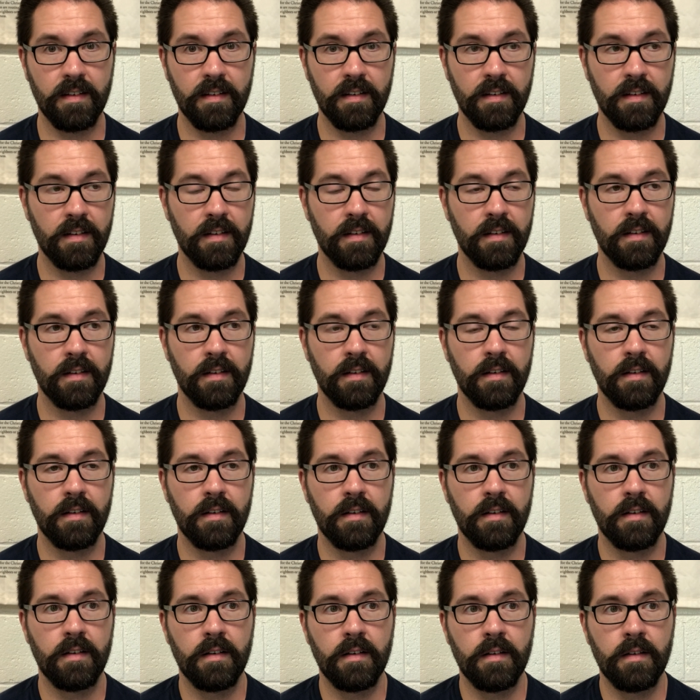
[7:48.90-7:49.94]

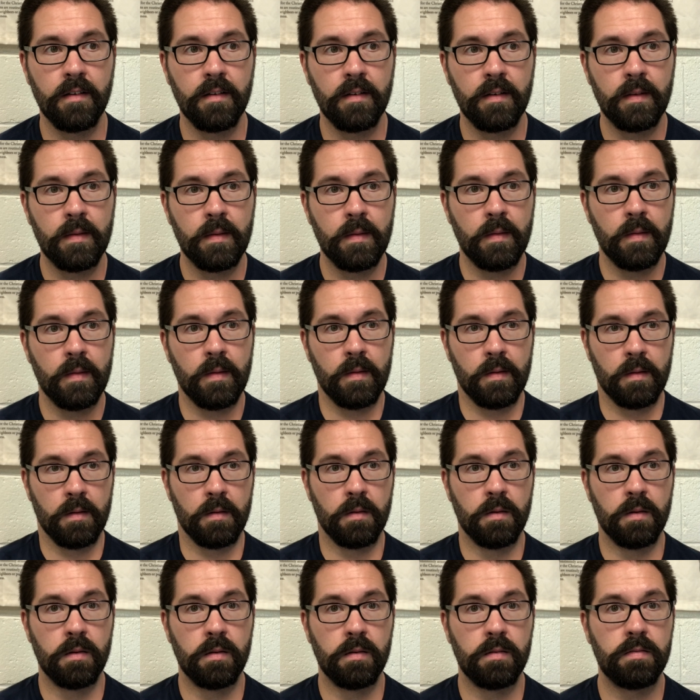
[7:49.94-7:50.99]

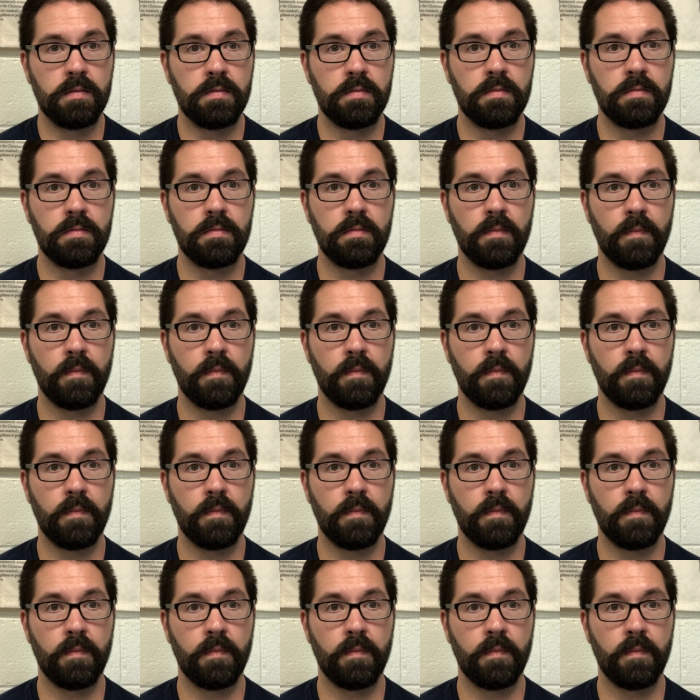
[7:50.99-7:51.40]
[no speech]